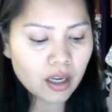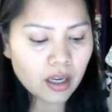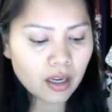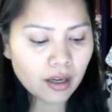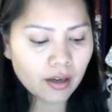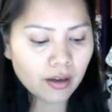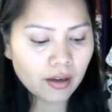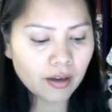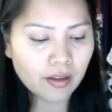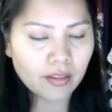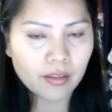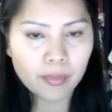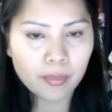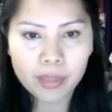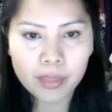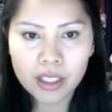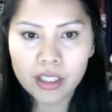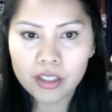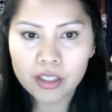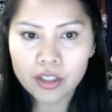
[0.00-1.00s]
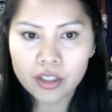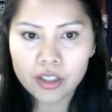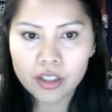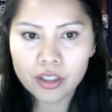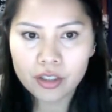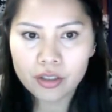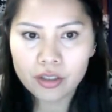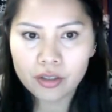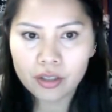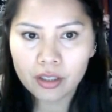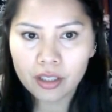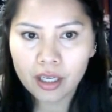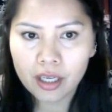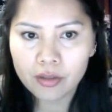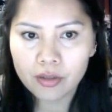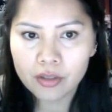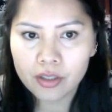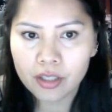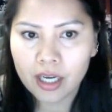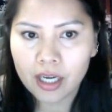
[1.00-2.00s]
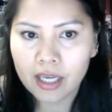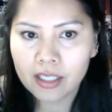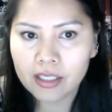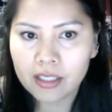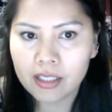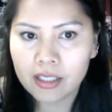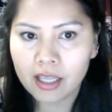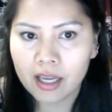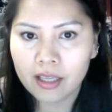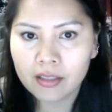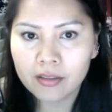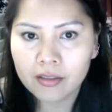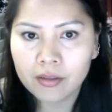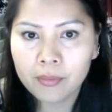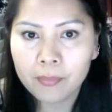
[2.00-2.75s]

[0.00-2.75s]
the peach counteracts that,